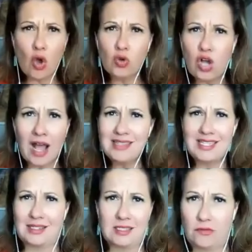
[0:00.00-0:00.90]
the whole
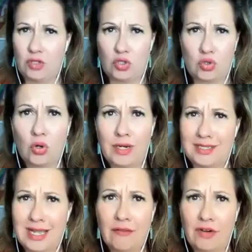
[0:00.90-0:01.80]
context of the story
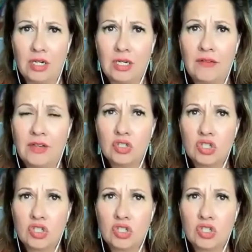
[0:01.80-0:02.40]
is not very loving.